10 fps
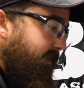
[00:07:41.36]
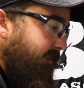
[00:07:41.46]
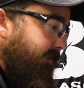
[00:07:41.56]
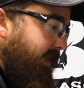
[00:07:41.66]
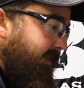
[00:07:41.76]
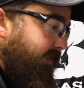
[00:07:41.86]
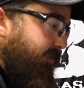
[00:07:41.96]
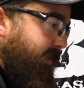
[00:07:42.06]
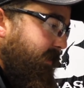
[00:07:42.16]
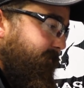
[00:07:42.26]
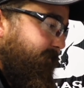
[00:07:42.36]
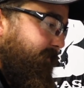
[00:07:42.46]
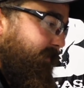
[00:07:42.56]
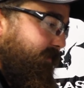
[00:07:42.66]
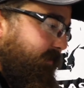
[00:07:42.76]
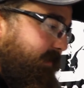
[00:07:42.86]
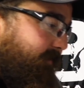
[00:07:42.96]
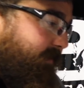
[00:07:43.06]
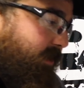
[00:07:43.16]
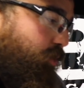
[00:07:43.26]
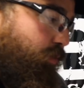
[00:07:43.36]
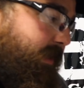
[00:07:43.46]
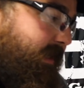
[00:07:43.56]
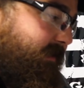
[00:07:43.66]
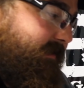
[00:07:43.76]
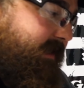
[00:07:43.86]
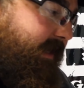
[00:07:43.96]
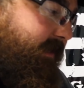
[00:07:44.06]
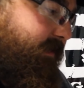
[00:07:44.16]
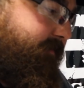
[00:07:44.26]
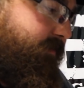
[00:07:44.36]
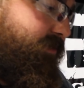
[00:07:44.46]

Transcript: they're not in the green, so they give you a green setting. If you